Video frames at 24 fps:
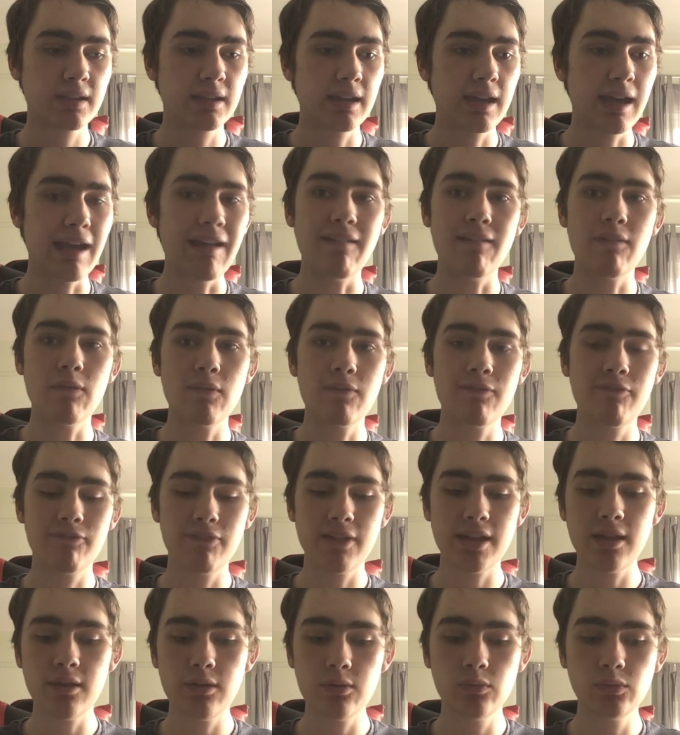It
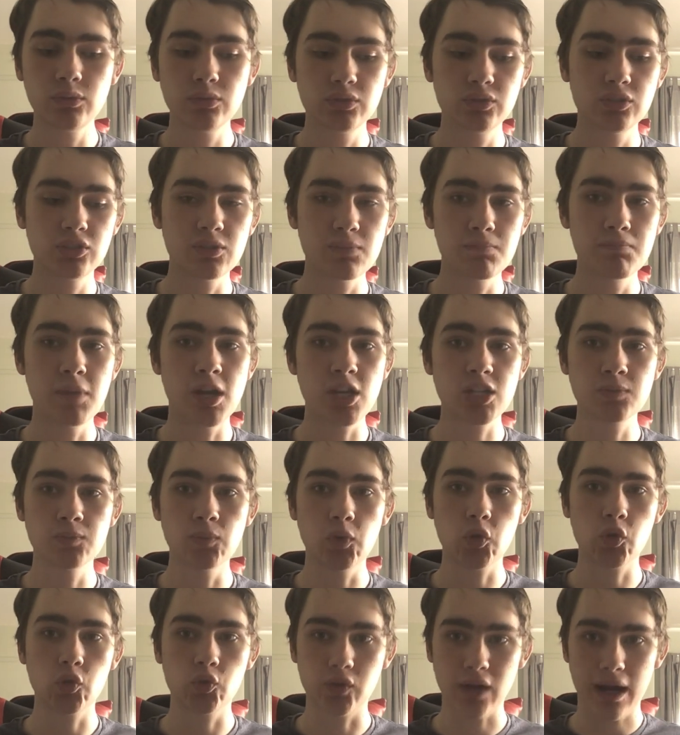feels much
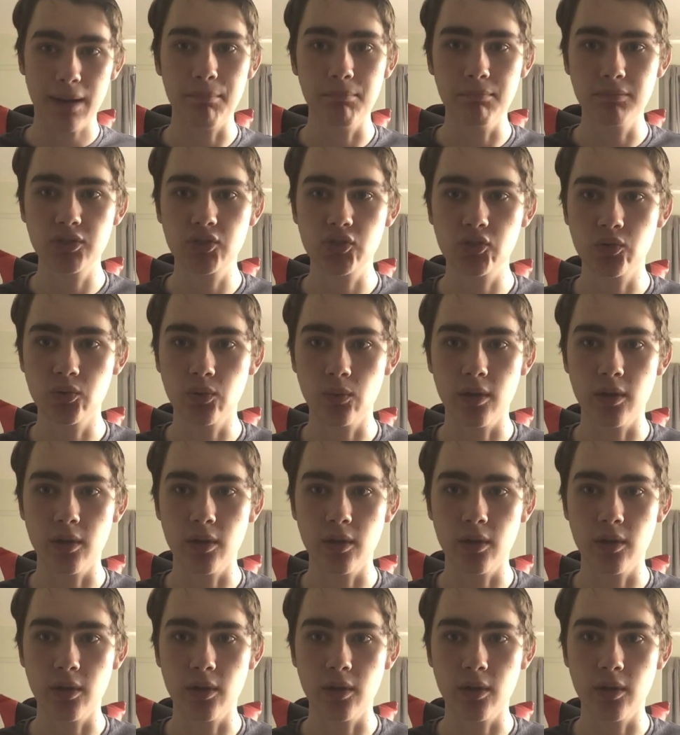more cramped